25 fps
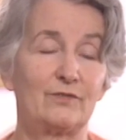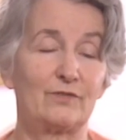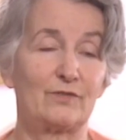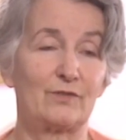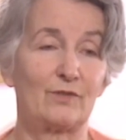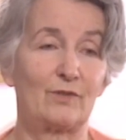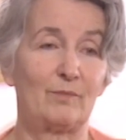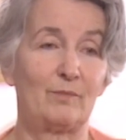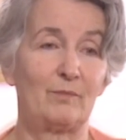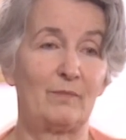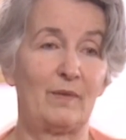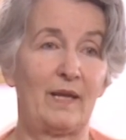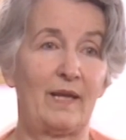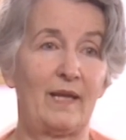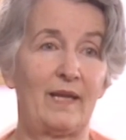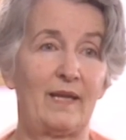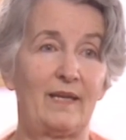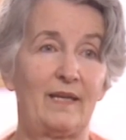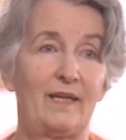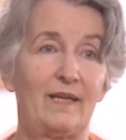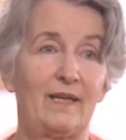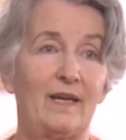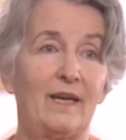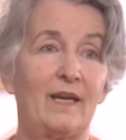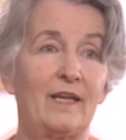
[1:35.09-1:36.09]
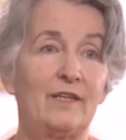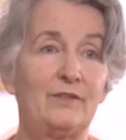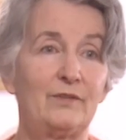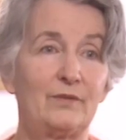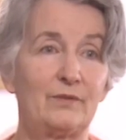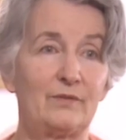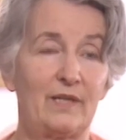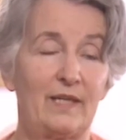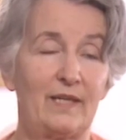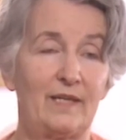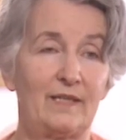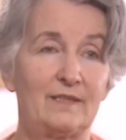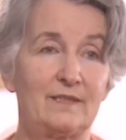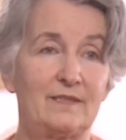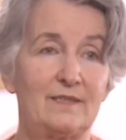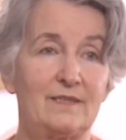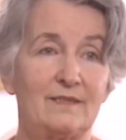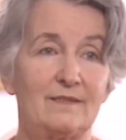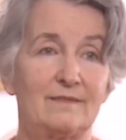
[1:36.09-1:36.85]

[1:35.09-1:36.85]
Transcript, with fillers: from my other aunt